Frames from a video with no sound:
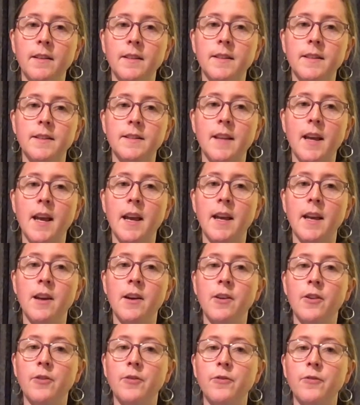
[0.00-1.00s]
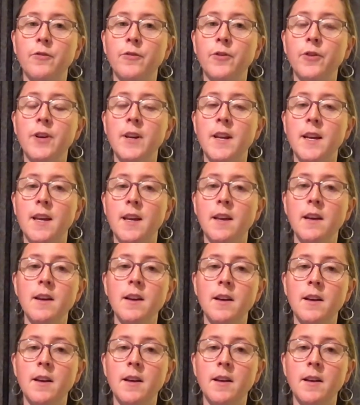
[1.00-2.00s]
Say free,
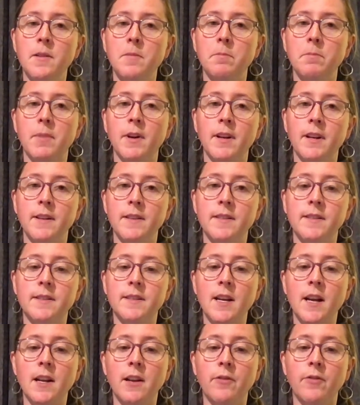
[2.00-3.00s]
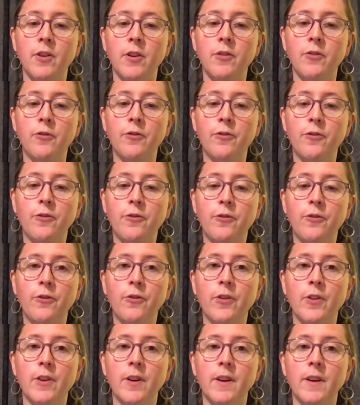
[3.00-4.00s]
but instead of
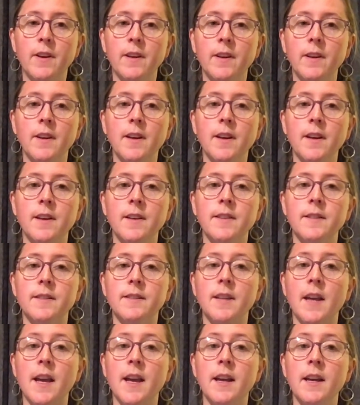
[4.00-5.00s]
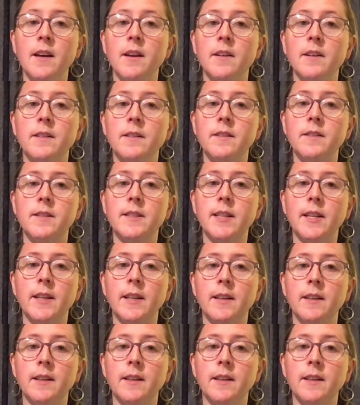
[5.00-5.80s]
f, say t.